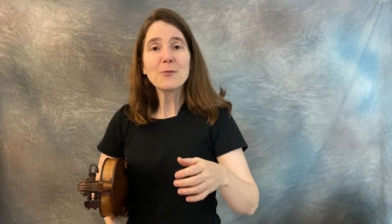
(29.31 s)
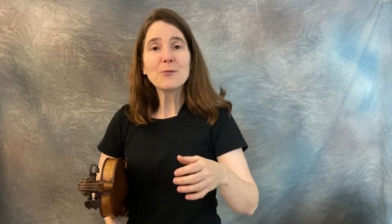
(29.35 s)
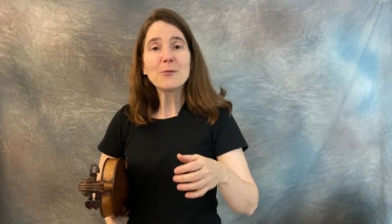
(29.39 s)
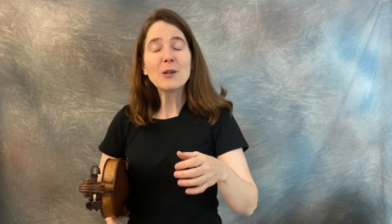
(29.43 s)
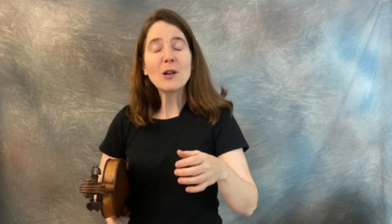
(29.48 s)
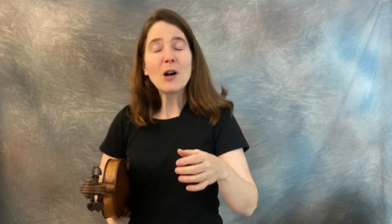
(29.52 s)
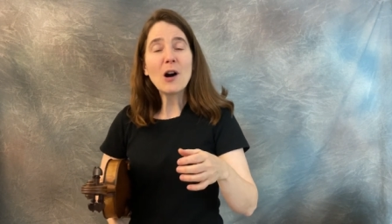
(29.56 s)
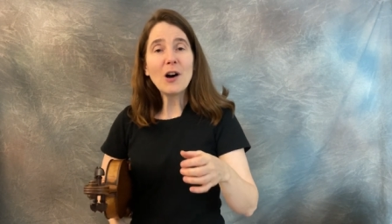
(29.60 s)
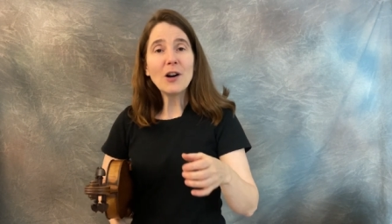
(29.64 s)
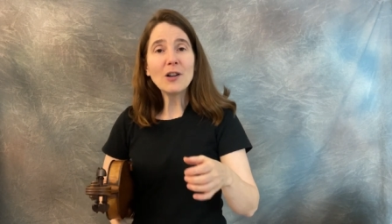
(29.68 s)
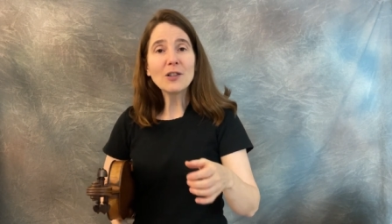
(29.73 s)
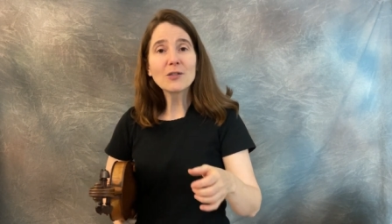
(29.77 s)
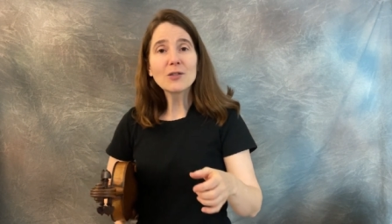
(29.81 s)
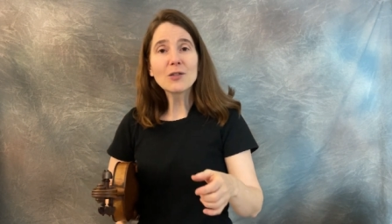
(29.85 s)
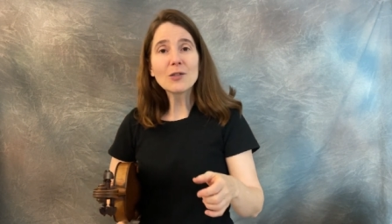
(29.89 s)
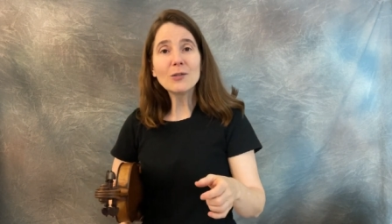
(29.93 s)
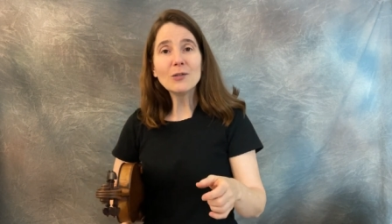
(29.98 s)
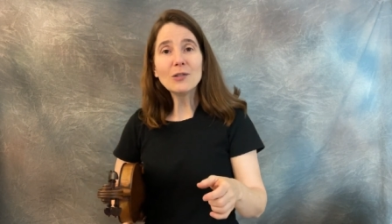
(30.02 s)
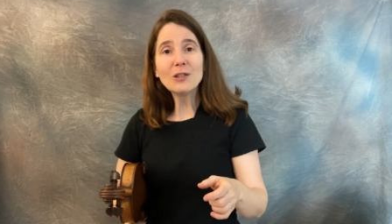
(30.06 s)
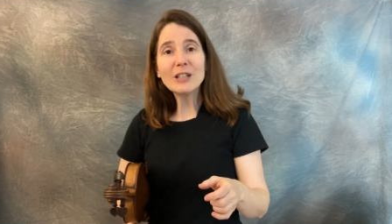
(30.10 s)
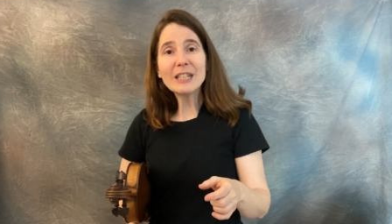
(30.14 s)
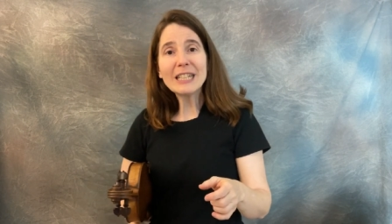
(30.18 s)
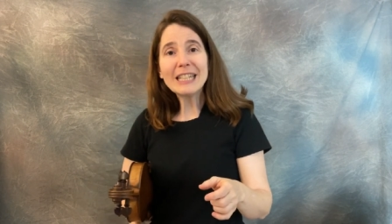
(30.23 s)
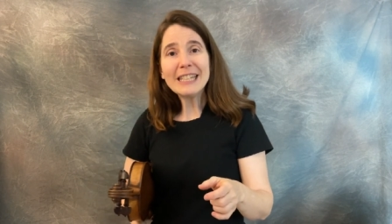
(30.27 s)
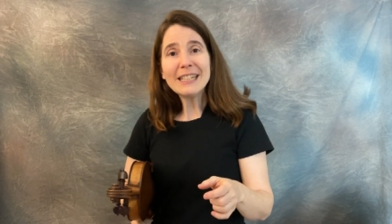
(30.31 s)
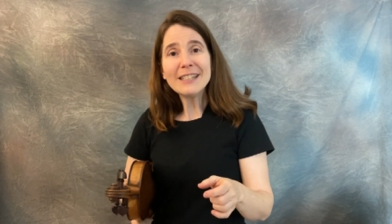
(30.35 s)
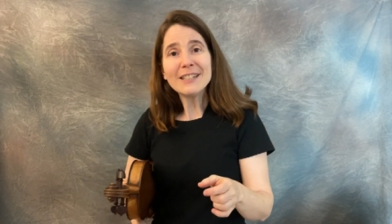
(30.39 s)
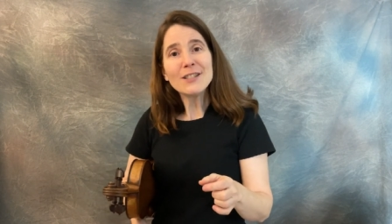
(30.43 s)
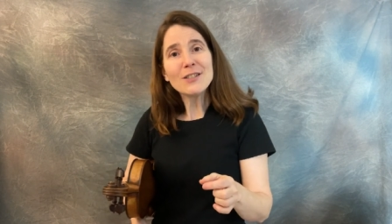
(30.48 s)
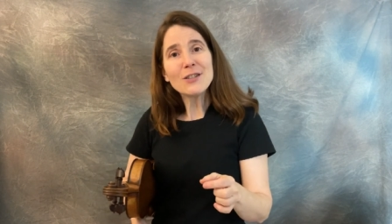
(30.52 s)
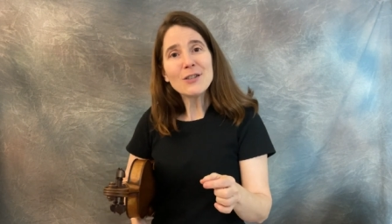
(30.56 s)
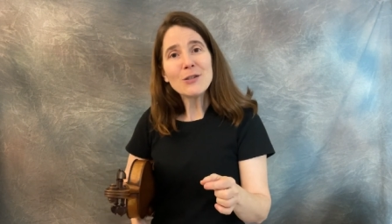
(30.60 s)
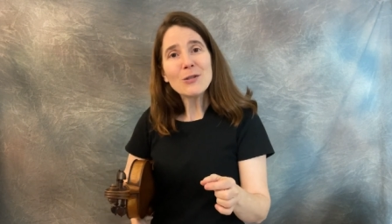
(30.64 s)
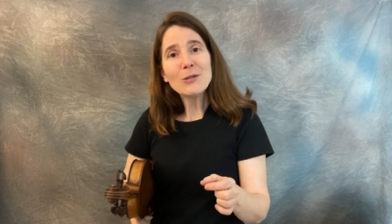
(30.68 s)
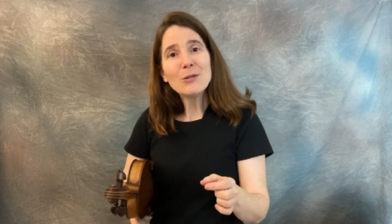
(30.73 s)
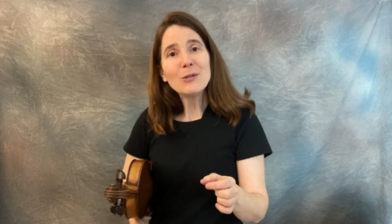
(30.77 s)
we'll also look
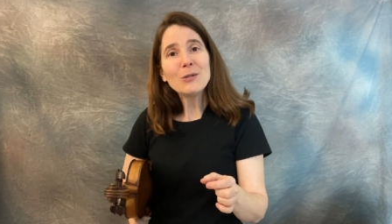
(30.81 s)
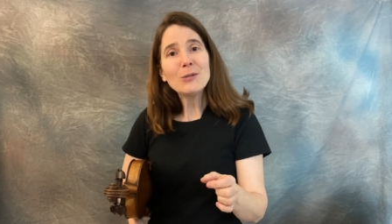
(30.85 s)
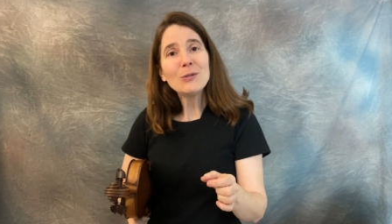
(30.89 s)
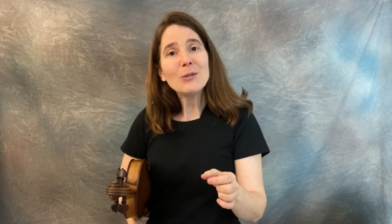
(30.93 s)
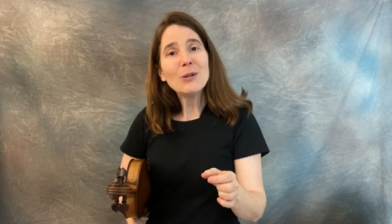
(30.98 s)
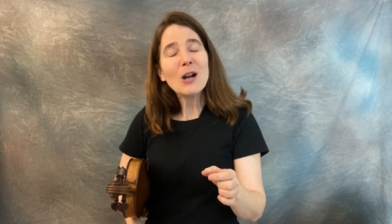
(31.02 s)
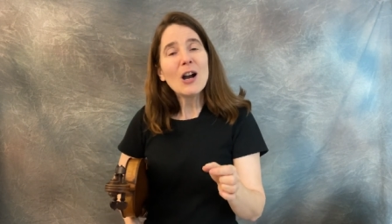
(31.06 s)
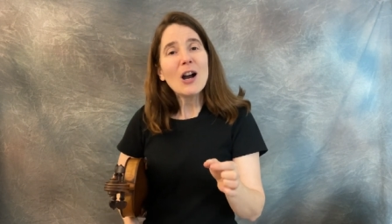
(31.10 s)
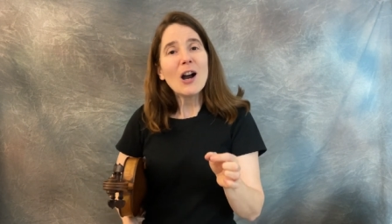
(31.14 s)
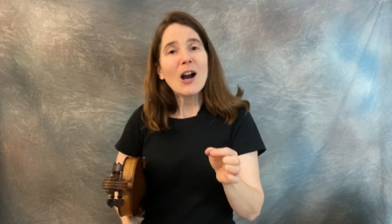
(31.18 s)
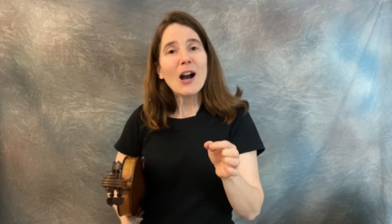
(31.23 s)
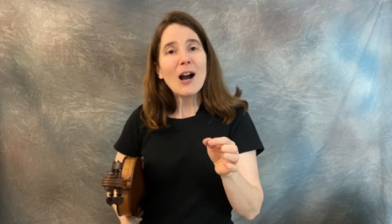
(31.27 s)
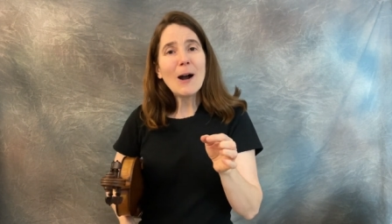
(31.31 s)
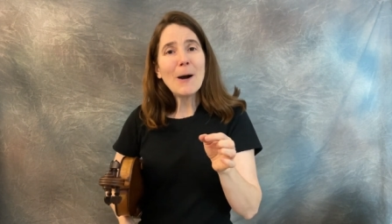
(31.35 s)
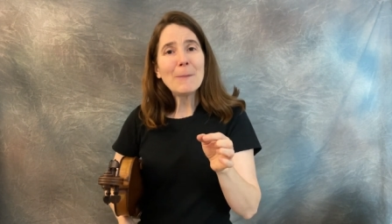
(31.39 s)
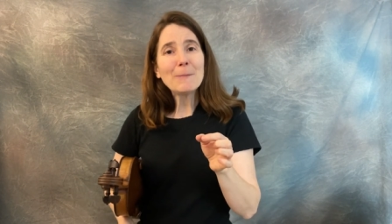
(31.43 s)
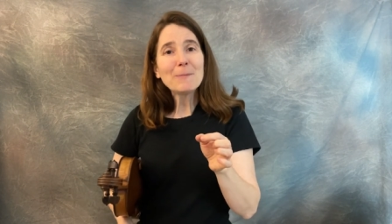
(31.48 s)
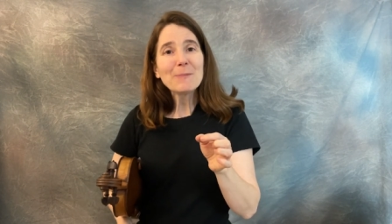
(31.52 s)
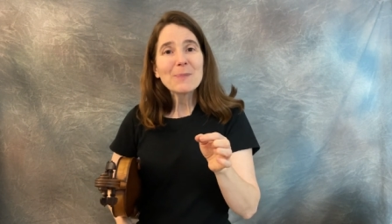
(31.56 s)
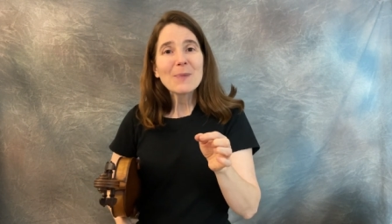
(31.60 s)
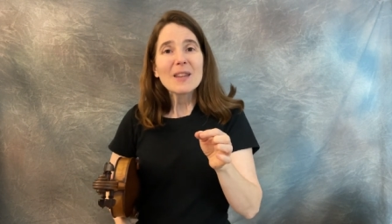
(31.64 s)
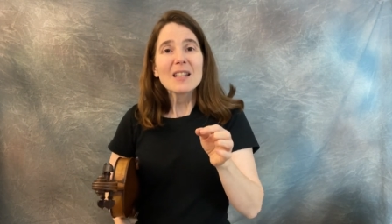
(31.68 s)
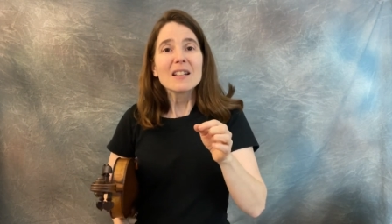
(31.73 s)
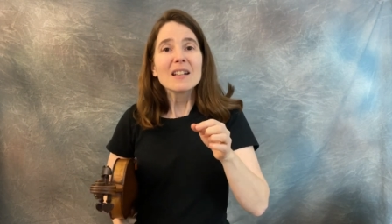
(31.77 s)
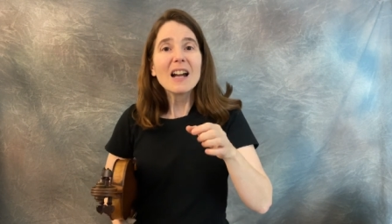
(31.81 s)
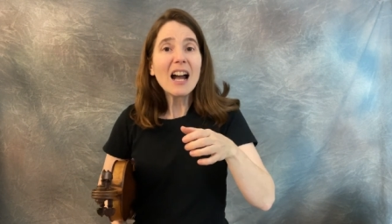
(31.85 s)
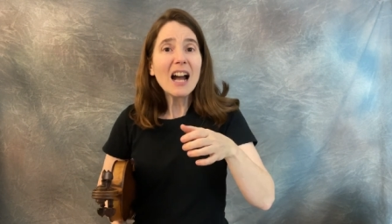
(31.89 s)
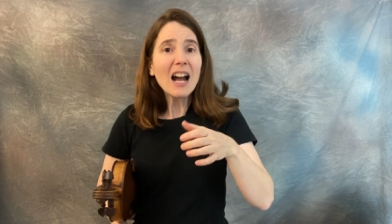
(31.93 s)
into um,